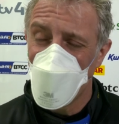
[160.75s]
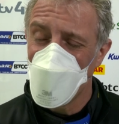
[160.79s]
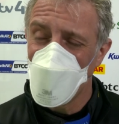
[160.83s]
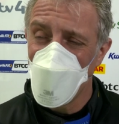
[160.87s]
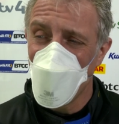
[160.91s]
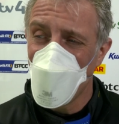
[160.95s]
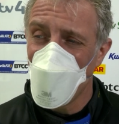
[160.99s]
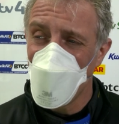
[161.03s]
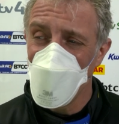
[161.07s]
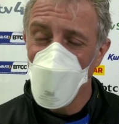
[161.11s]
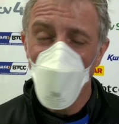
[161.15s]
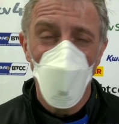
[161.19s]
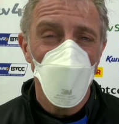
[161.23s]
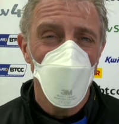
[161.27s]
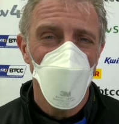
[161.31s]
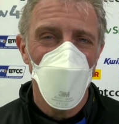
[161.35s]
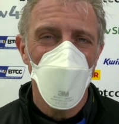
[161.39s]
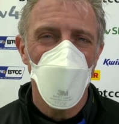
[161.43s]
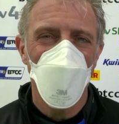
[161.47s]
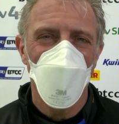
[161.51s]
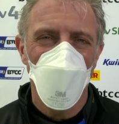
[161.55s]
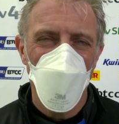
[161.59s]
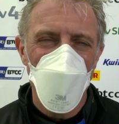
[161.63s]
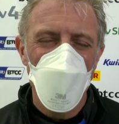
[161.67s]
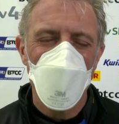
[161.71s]
not really a
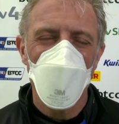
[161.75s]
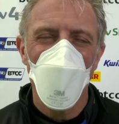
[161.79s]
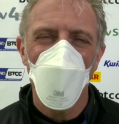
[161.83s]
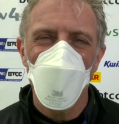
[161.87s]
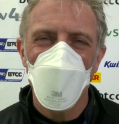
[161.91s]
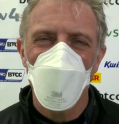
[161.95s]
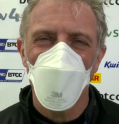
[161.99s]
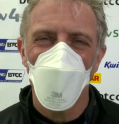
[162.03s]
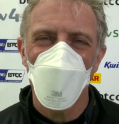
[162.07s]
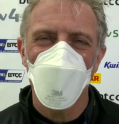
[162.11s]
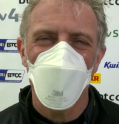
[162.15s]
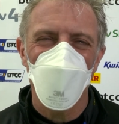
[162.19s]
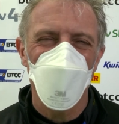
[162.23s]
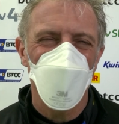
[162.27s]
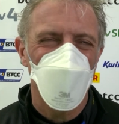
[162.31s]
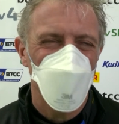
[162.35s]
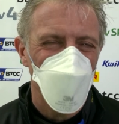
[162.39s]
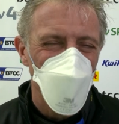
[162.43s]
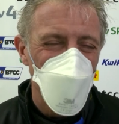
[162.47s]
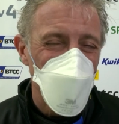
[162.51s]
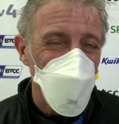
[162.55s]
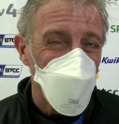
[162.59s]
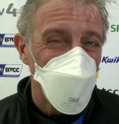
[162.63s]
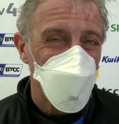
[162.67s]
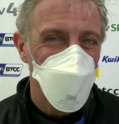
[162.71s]
big motor racing
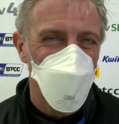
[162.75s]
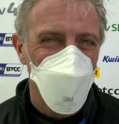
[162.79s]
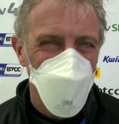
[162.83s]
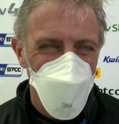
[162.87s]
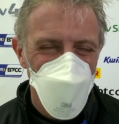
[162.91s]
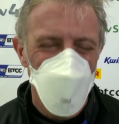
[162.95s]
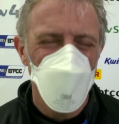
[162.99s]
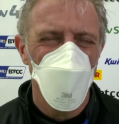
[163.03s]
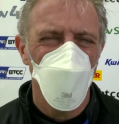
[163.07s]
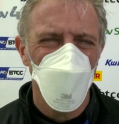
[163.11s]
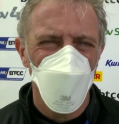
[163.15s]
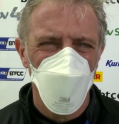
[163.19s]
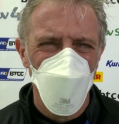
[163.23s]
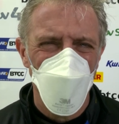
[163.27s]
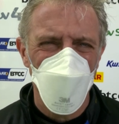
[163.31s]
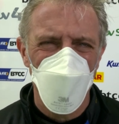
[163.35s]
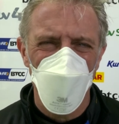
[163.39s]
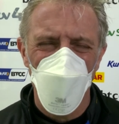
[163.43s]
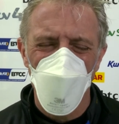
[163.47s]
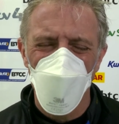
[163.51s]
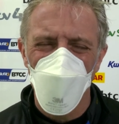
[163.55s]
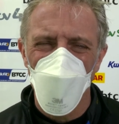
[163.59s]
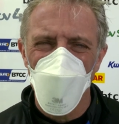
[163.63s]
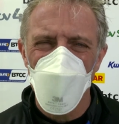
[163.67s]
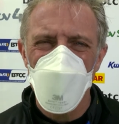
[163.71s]
fan. Might sound
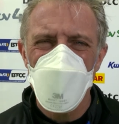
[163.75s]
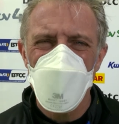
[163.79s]
odd, eh?